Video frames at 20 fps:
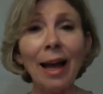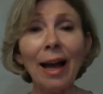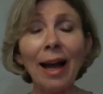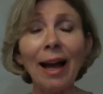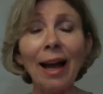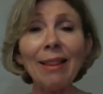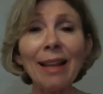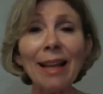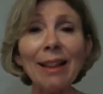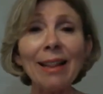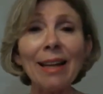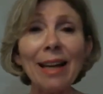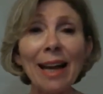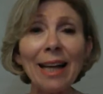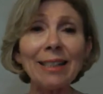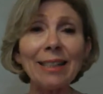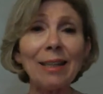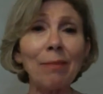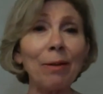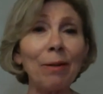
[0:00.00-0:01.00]
And then the
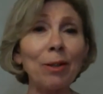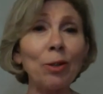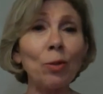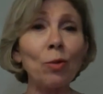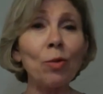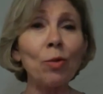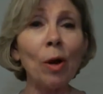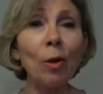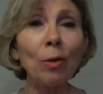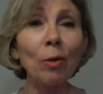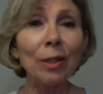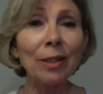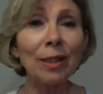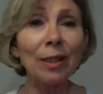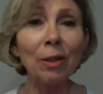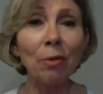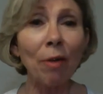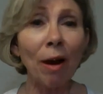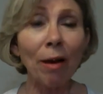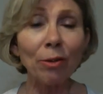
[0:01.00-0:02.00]
next step is to notice it
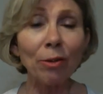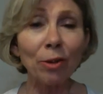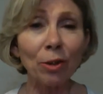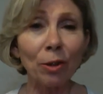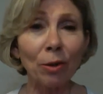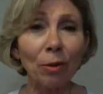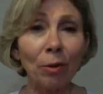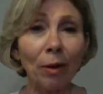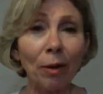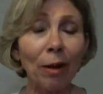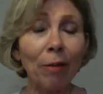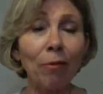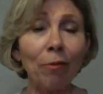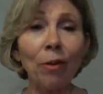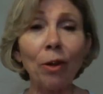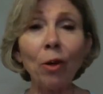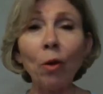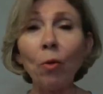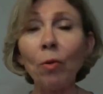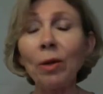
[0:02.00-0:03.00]
around you. If
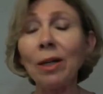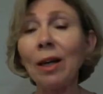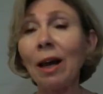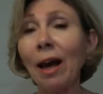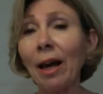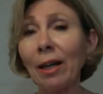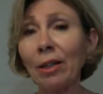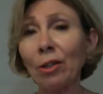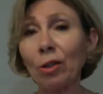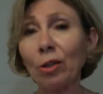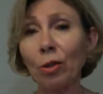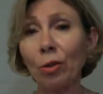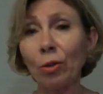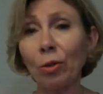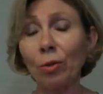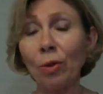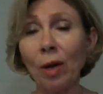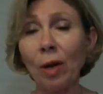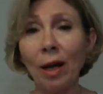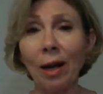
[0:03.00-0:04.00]
you would like
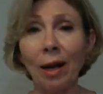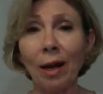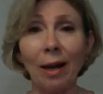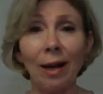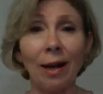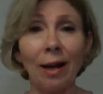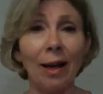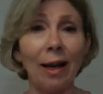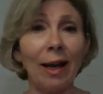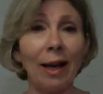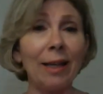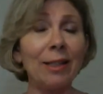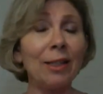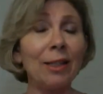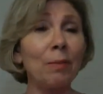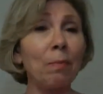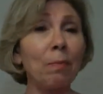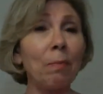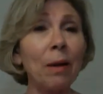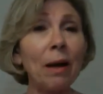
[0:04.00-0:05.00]
to
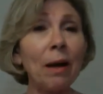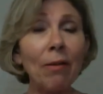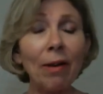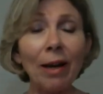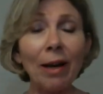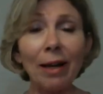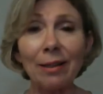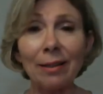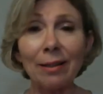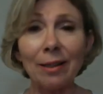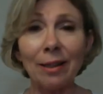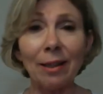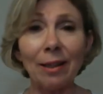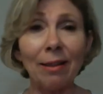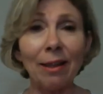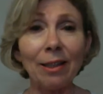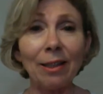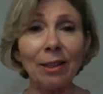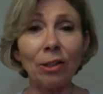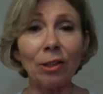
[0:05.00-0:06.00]
experience the
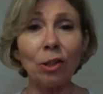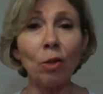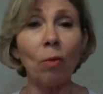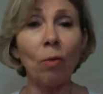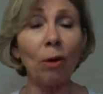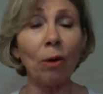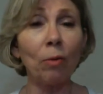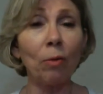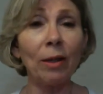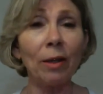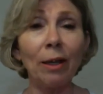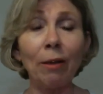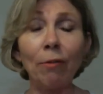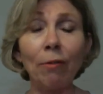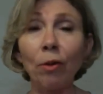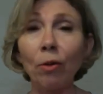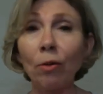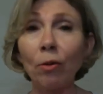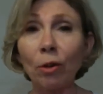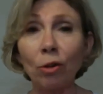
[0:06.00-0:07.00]
things that you want will give
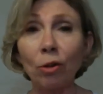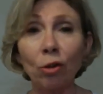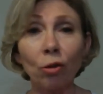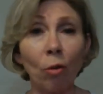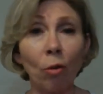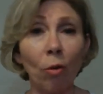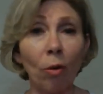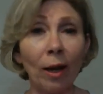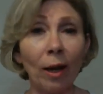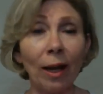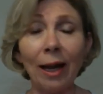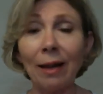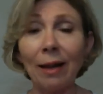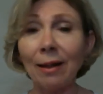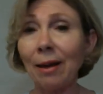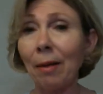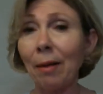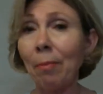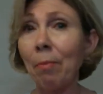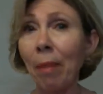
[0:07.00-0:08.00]
you the joy and
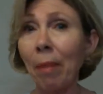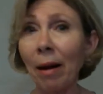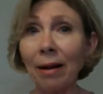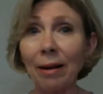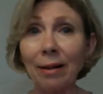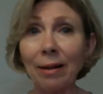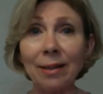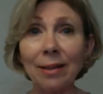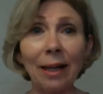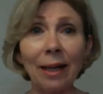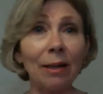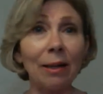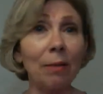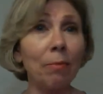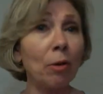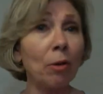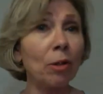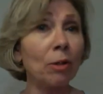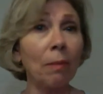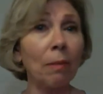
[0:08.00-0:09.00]
the abundance and the
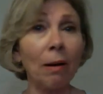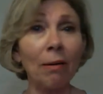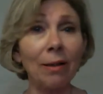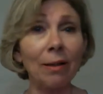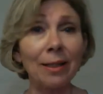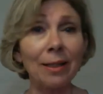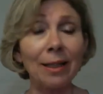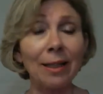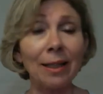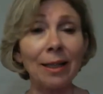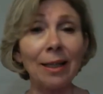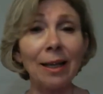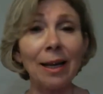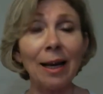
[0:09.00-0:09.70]
prosperity,